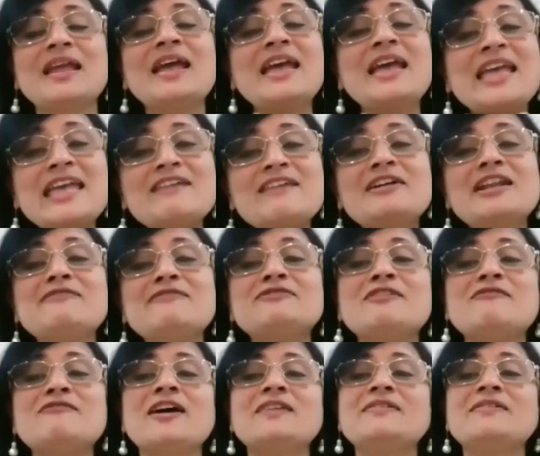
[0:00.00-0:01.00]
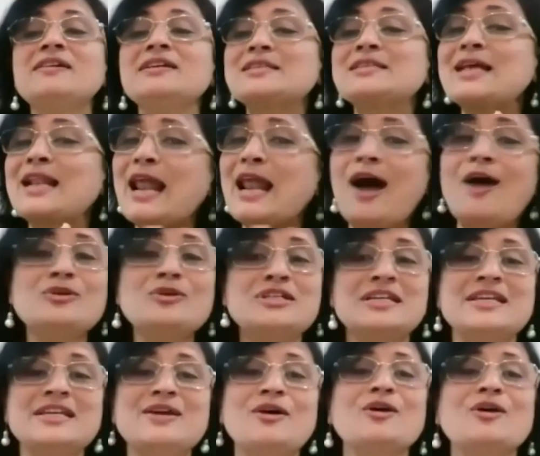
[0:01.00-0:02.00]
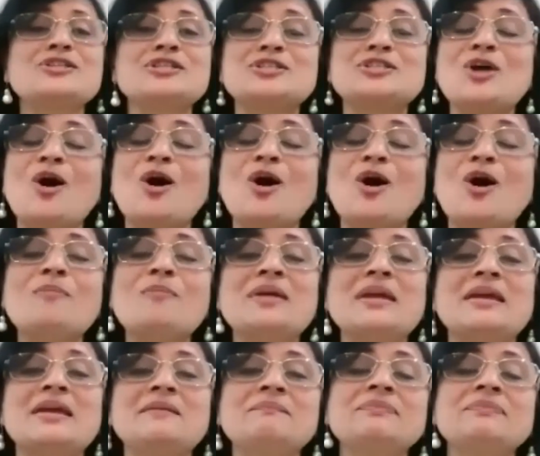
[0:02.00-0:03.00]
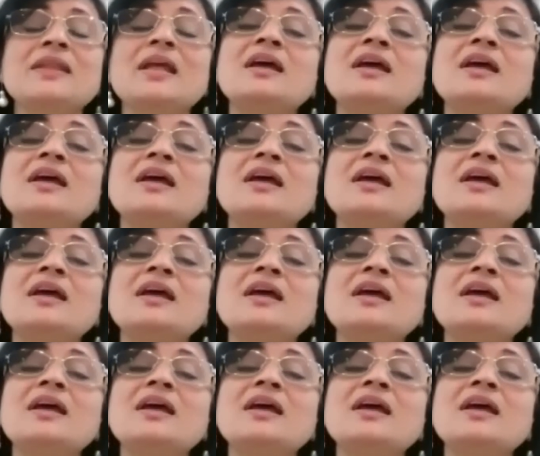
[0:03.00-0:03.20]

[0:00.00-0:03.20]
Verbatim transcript: even if the weather is cloudy or stormy,